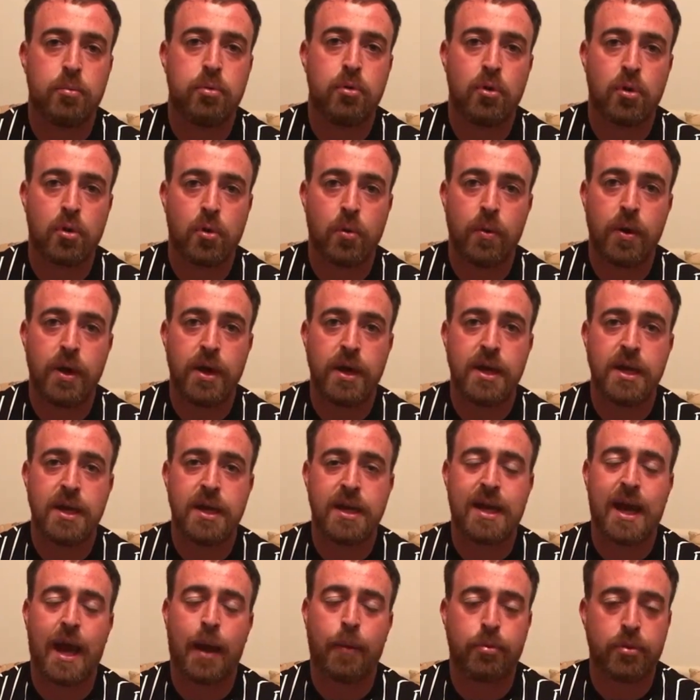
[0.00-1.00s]
to plug
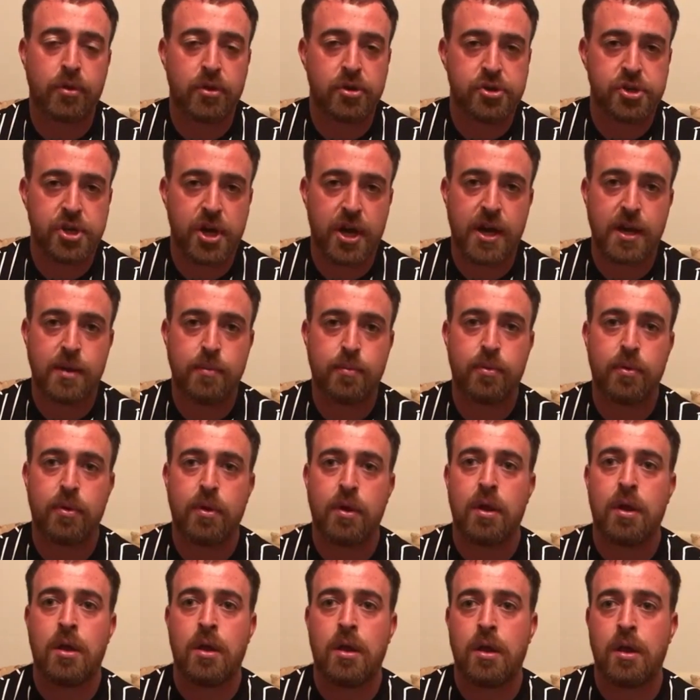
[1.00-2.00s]
away, kept their shape,
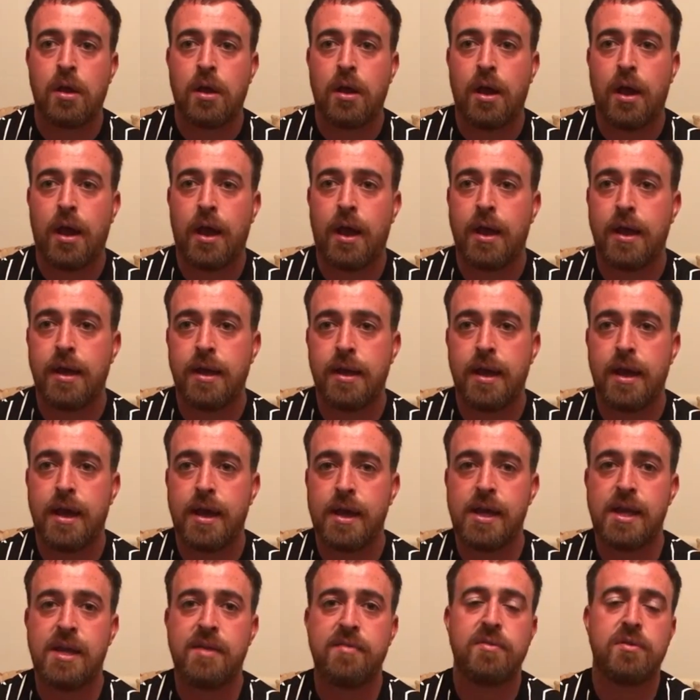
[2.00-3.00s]
and
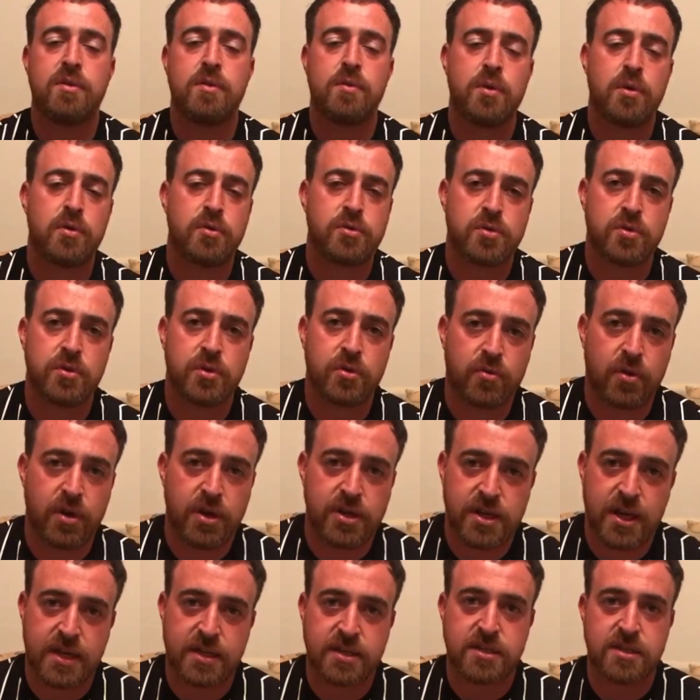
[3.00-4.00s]
uh, even though they were starting to
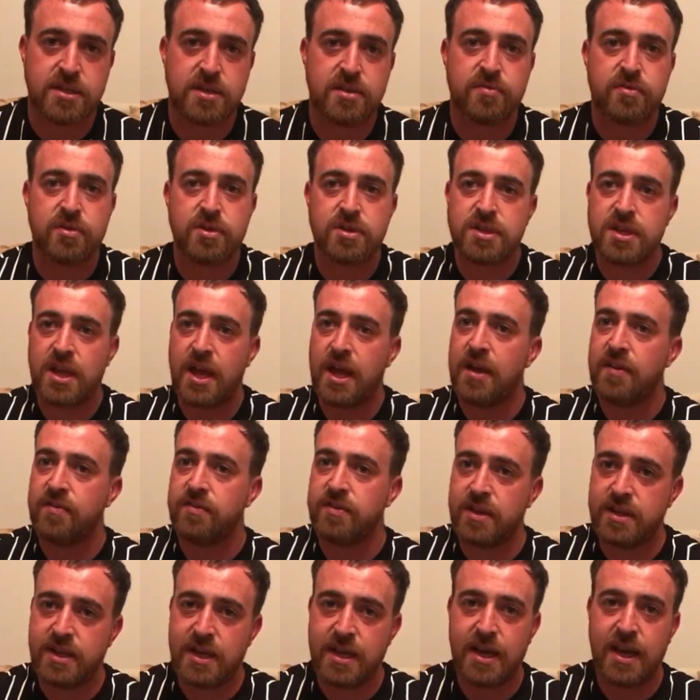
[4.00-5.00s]
create chances in the first
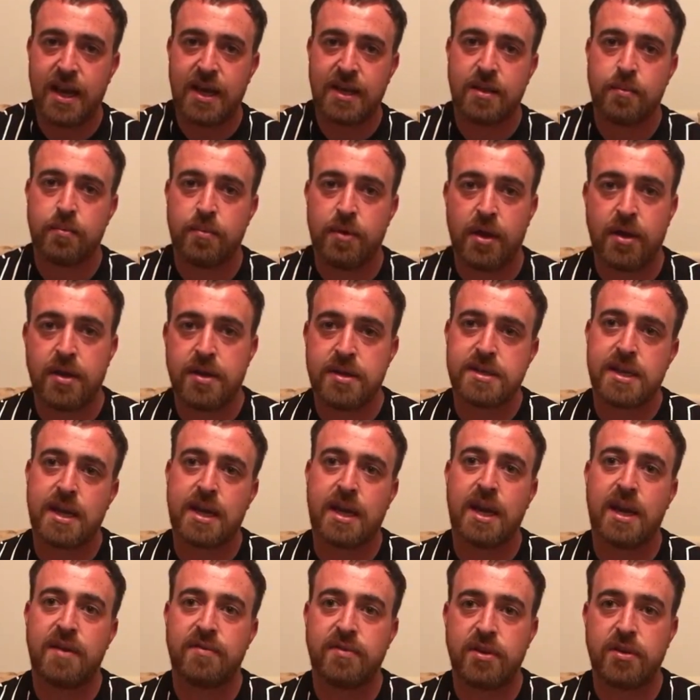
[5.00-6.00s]
half, that didn't let them down. In the
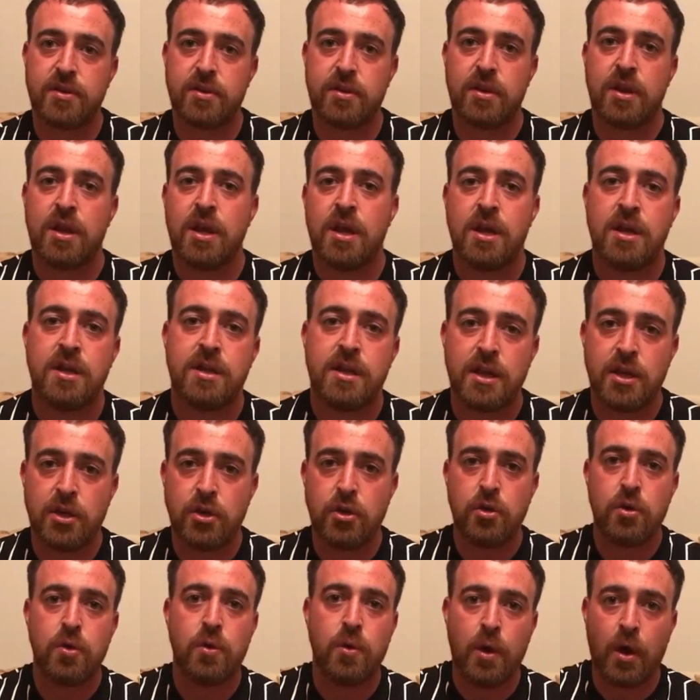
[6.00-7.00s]
second half, they, they
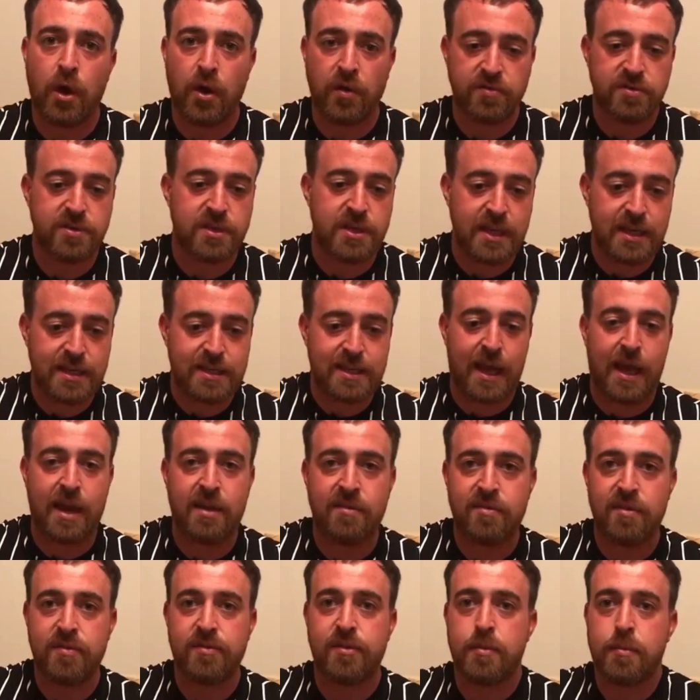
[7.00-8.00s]
knew that obviously a
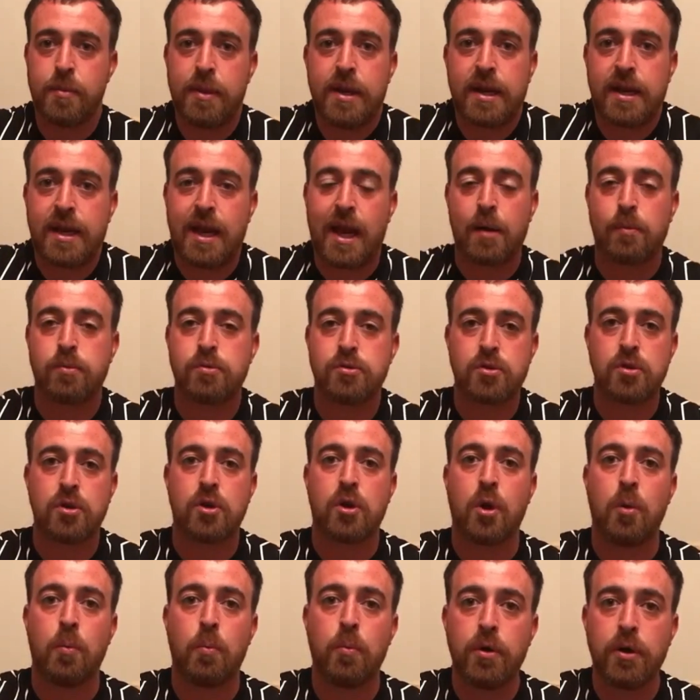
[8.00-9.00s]
10-15 minute gap was
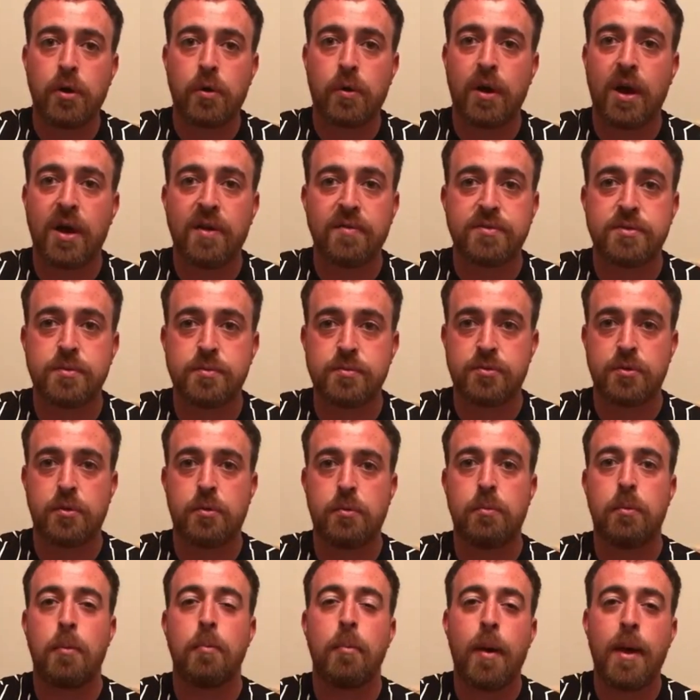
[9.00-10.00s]
going to come where they were going to have some
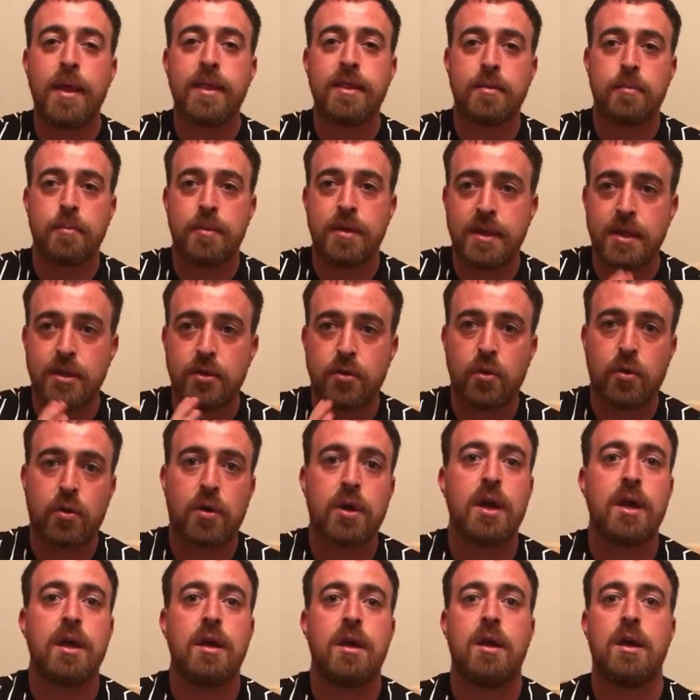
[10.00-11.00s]
sort of momentum, and they
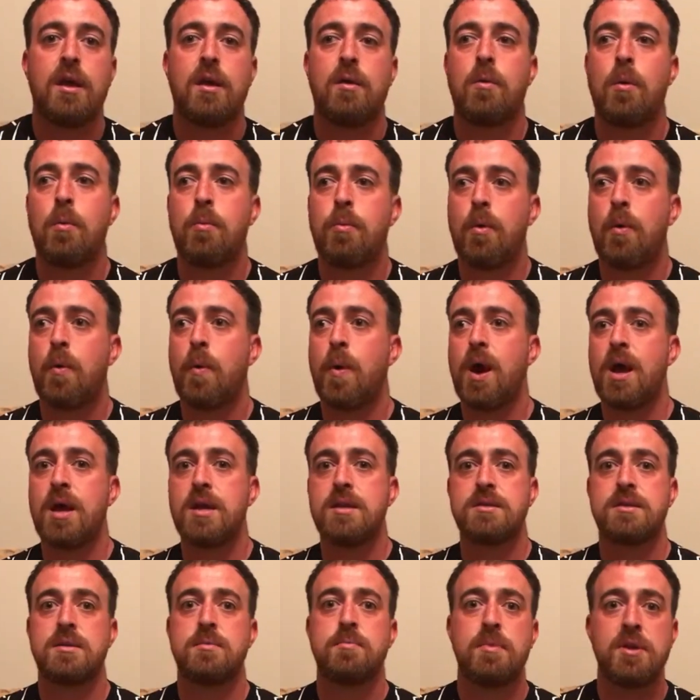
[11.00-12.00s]
took it with both
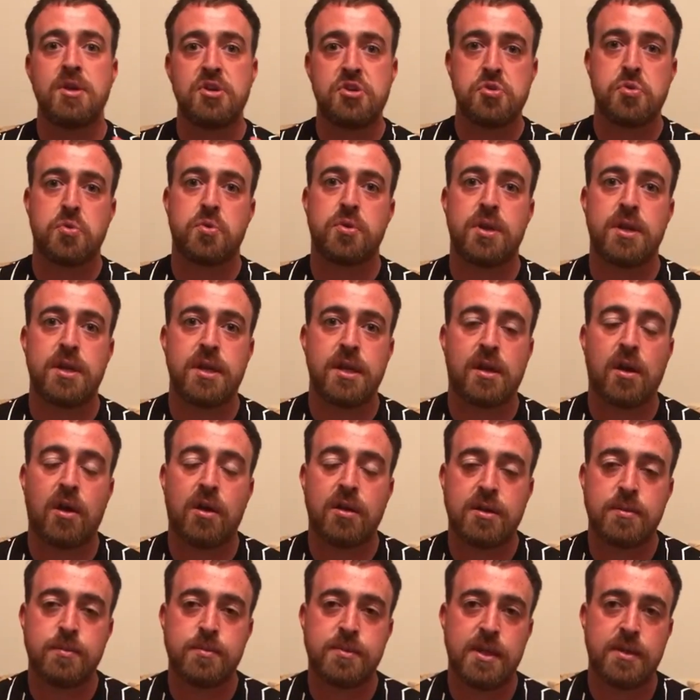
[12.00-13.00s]
hands and made sure that they
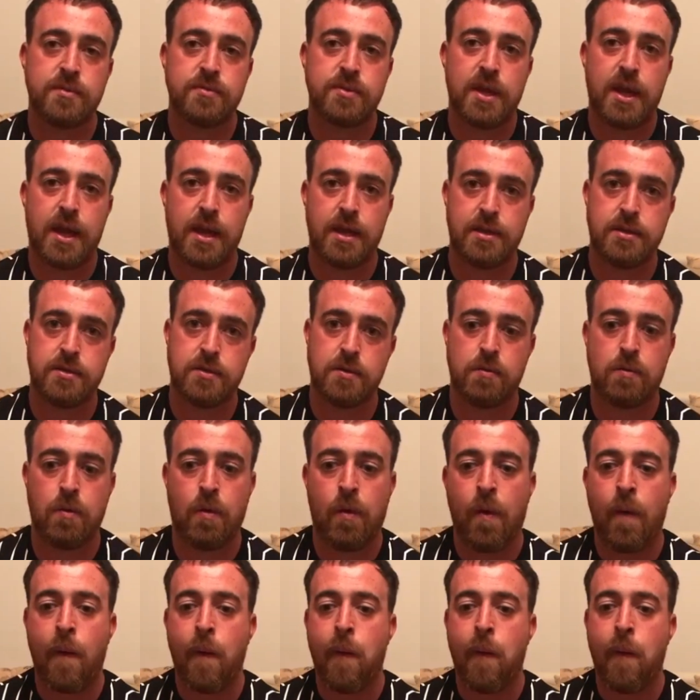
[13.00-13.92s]
got themselves ahead. So,